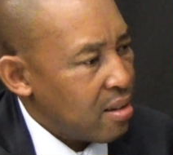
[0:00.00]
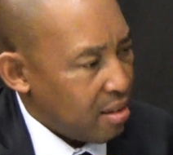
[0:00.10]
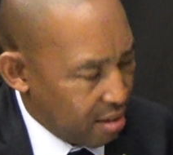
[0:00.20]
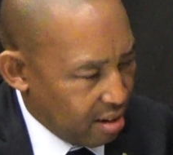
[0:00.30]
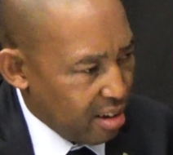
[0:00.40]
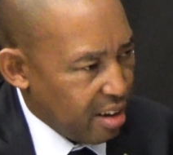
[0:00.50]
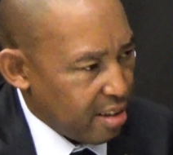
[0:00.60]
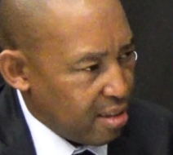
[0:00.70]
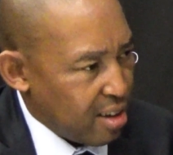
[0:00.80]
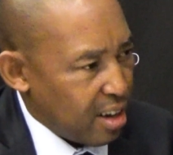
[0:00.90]
seed
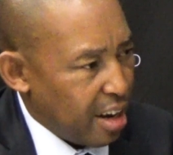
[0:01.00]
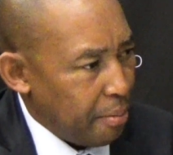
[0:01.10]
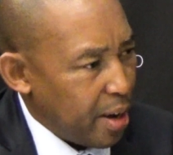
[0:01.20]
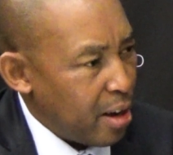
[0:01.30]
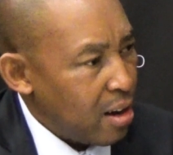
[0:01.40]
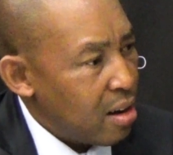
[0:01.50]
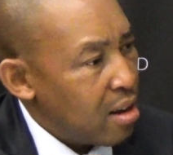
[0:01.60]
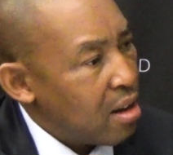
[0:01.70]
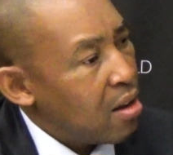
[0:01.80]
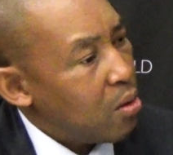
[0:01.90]
industry,
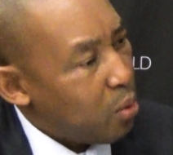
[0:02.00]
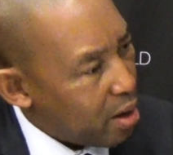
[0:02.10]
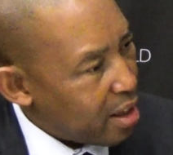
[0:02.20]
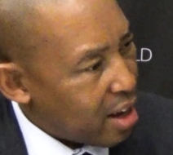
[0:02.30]
with the